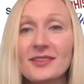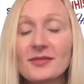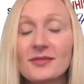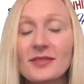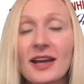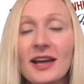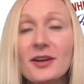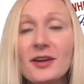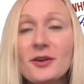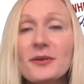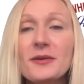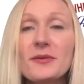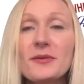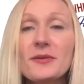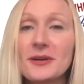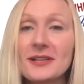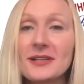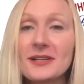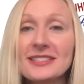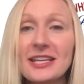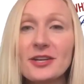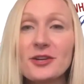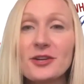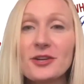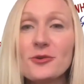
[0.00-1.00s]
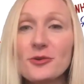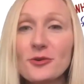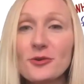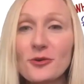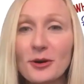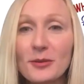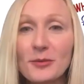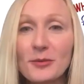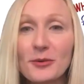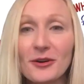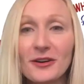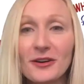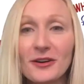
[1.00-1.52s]
I don't even want to say new
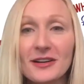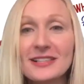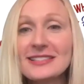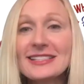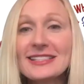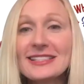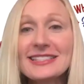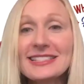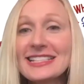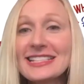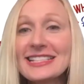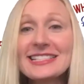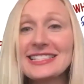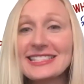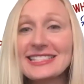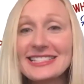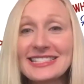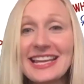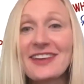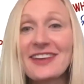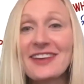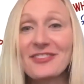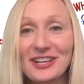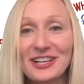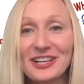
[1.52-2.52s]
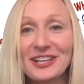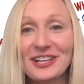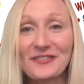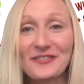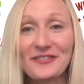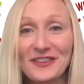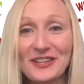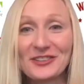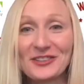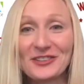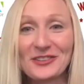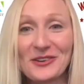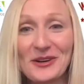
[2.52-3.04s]
normal, because this is never going to
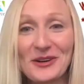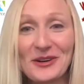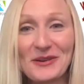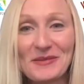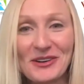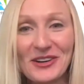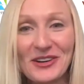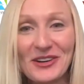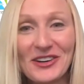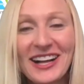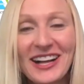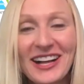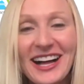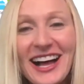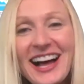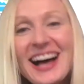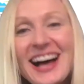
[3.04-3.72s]
feel normal